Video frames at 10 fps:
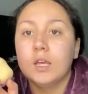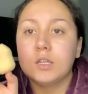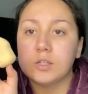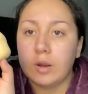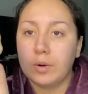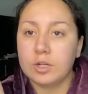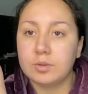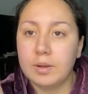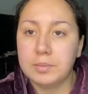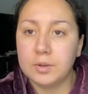So I washed
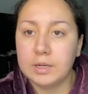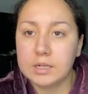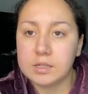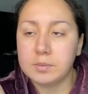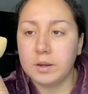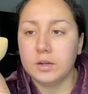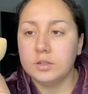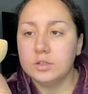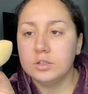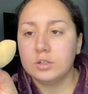my beauty
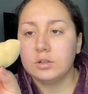sponge.